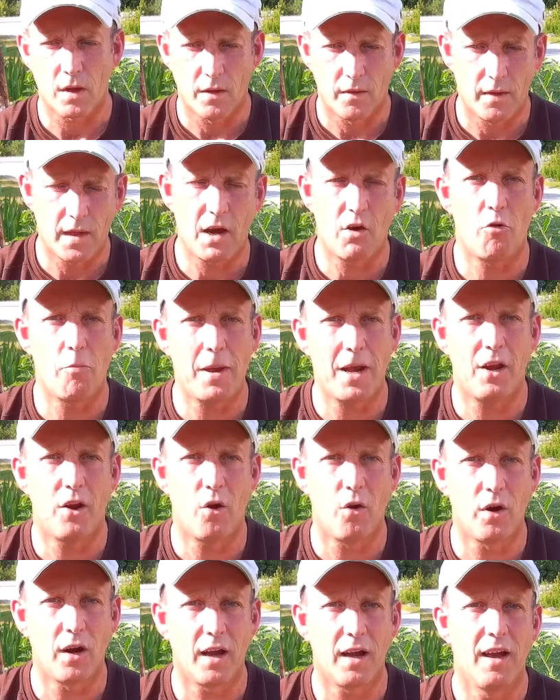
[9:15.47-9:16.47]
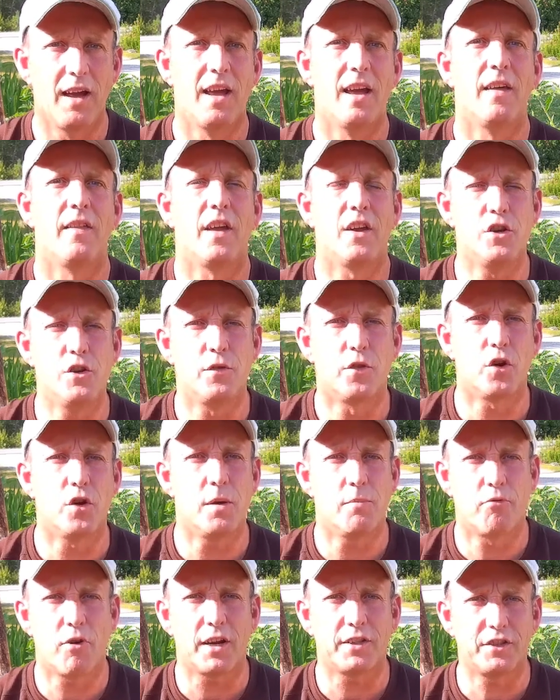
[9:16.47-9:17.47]
They're a bit longer. Then you've got your
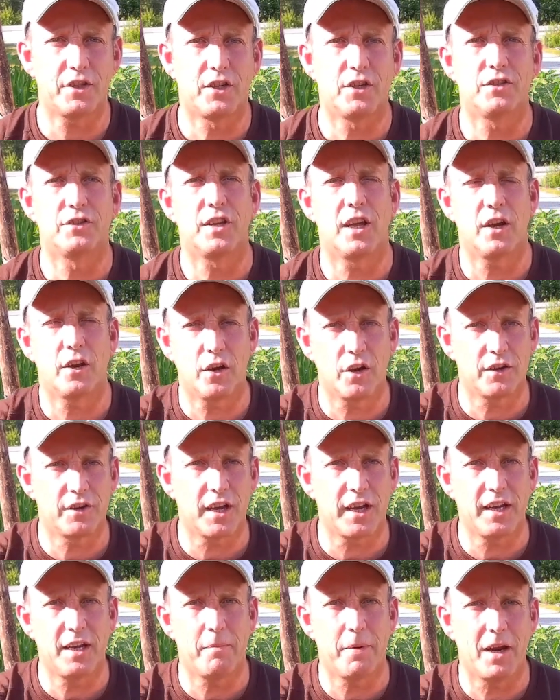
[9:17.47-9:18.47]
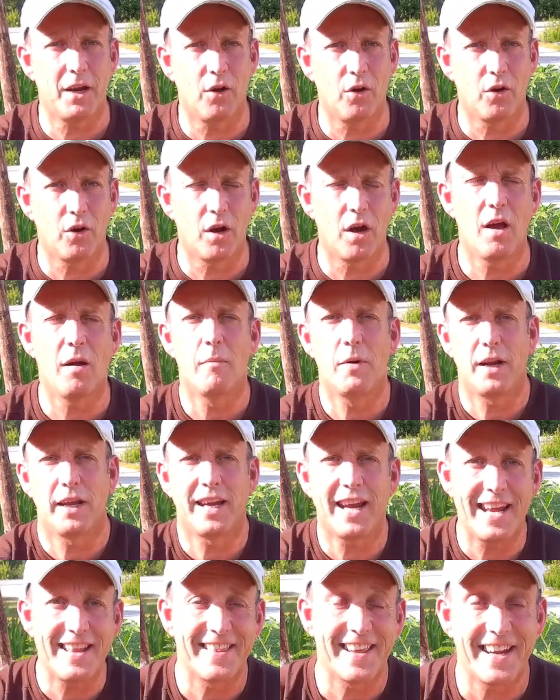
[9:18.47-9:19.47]
brassicas that are going to take a bit longer, but
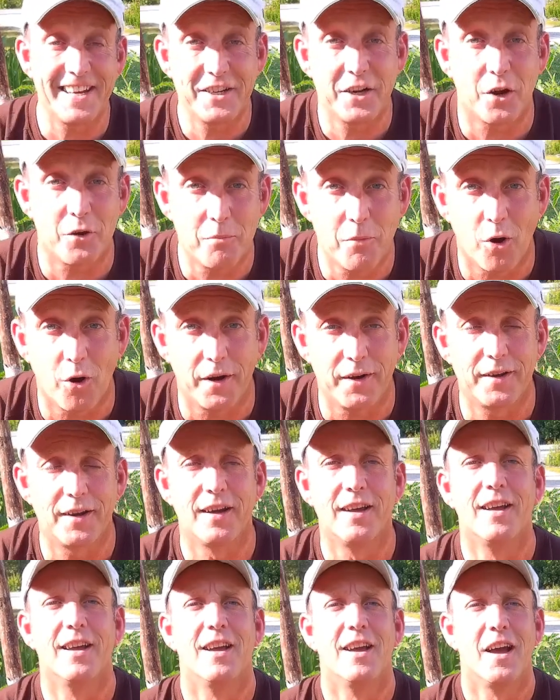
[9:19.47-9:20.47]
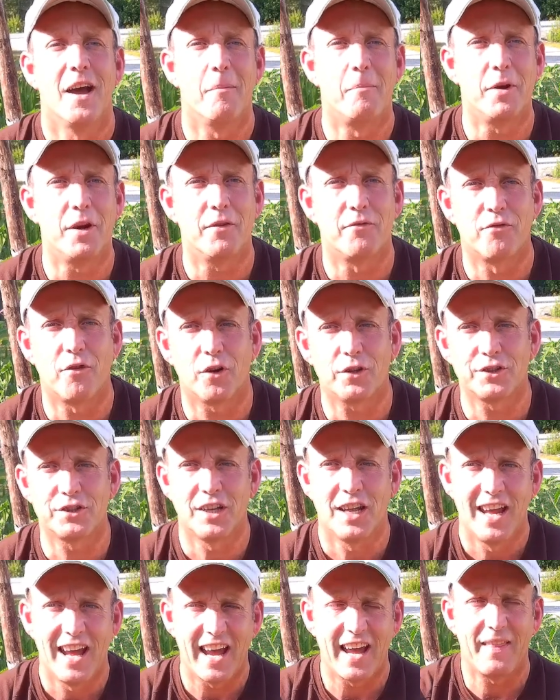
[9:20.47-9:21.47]
again, they don't mind a bit of frost,
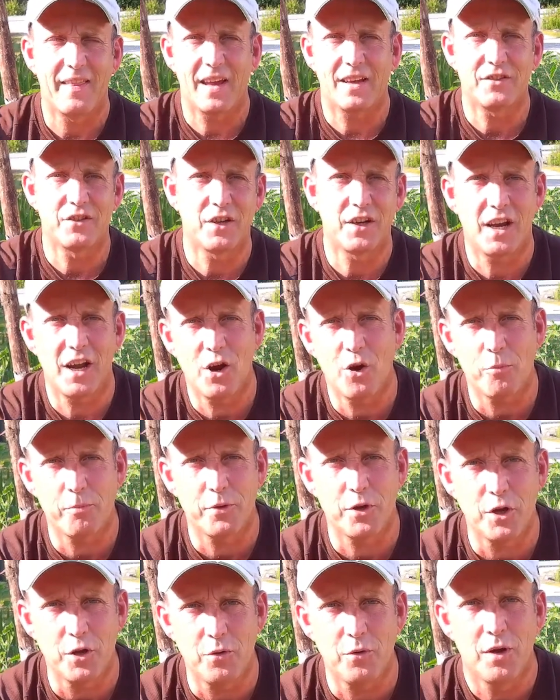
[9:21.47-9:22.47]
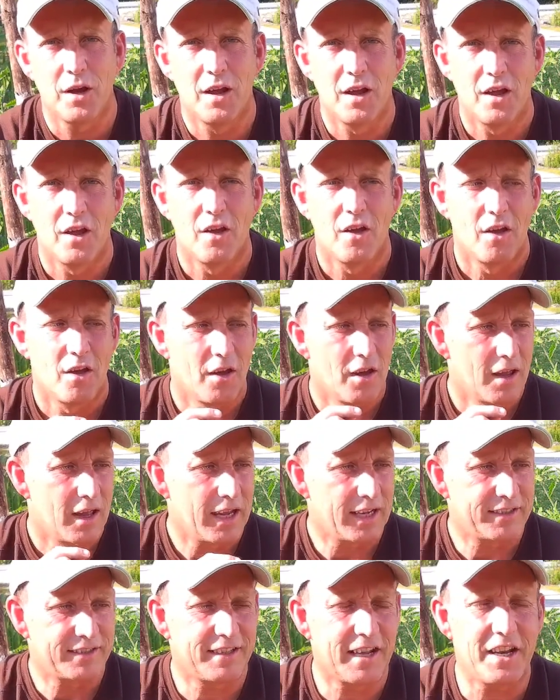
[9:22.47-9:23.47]
and that's going to help you
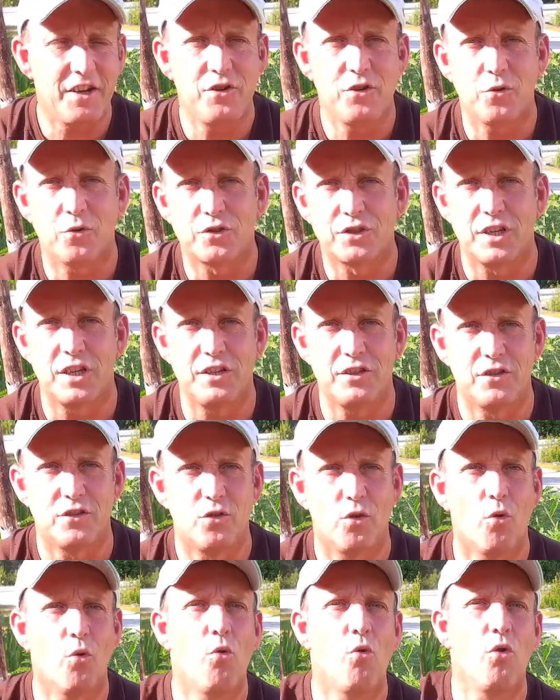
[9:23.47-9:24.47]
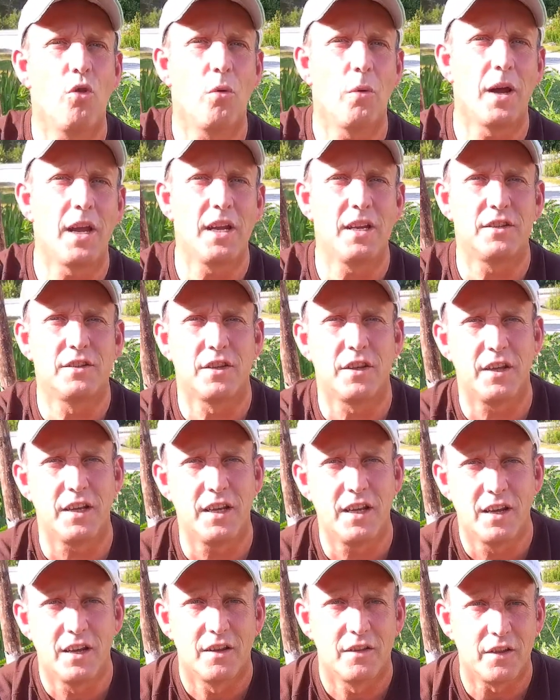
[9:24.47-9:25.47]
extend your season all the way into the
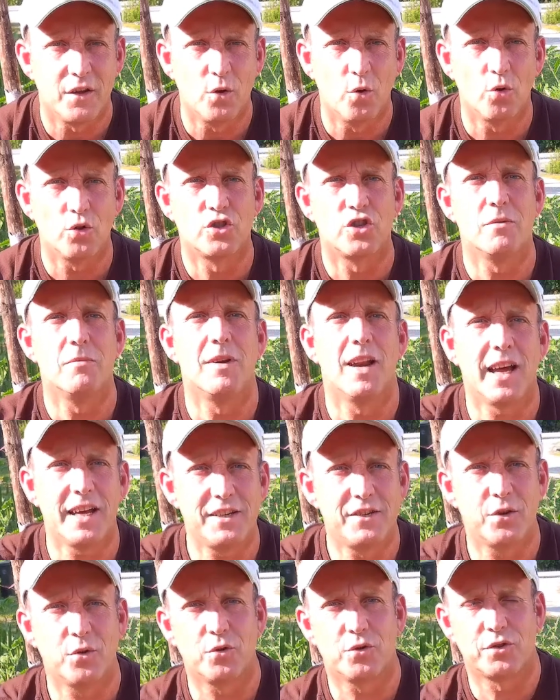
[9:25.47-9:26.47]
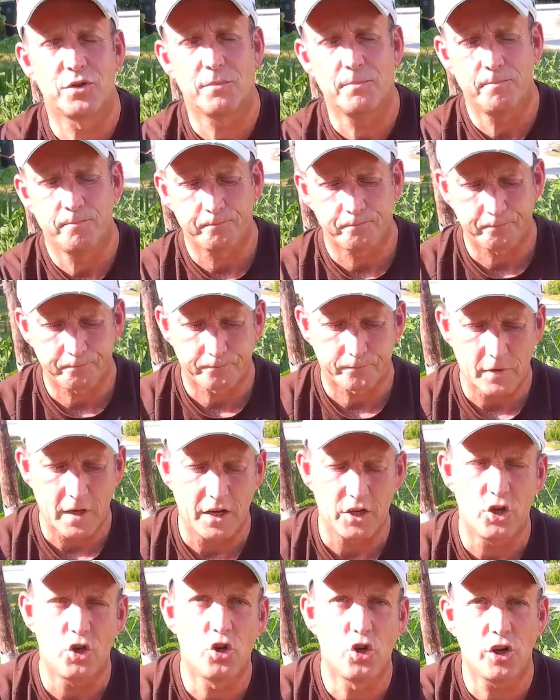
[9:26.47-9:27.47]
autumn, late autumn,
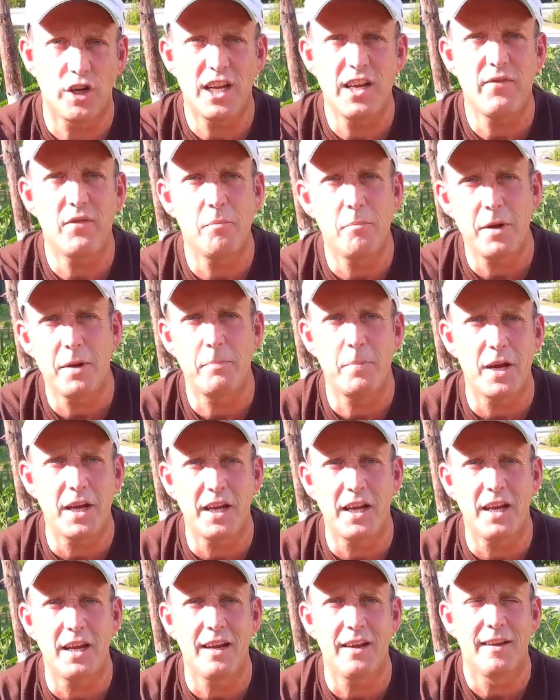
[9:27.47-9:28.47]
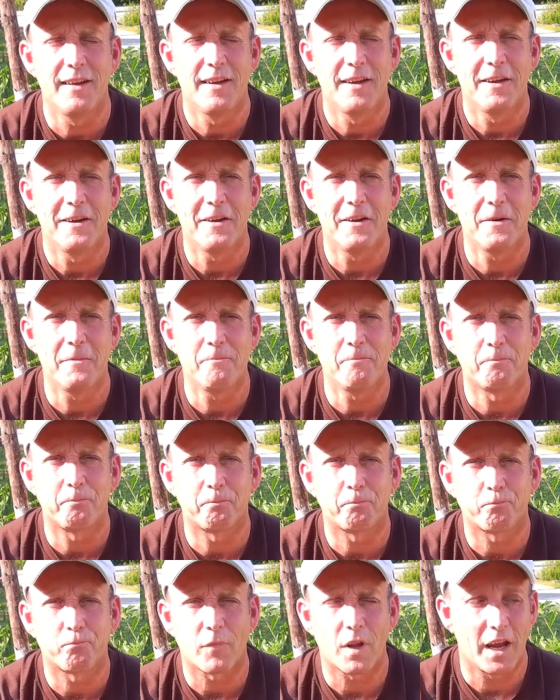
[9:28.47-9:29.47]
and you could even be picking, and
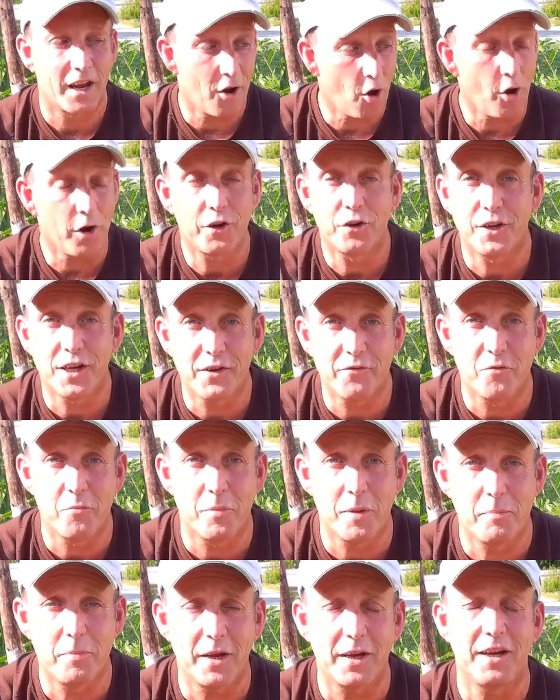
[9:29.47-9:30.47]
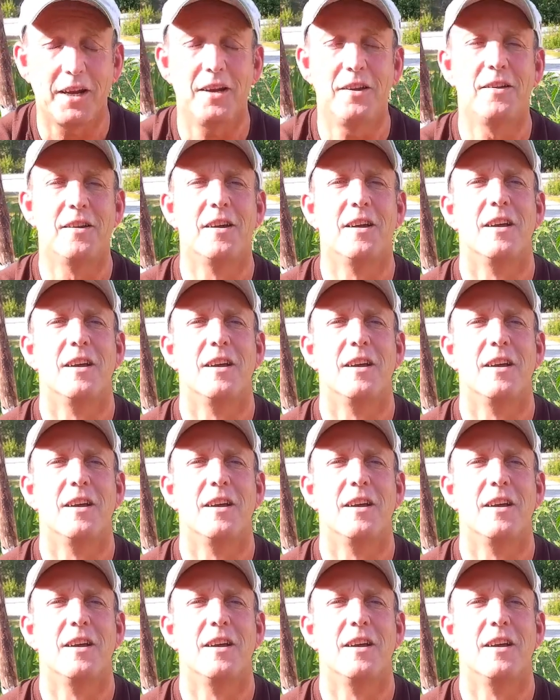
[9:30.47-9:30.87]
I could even be picking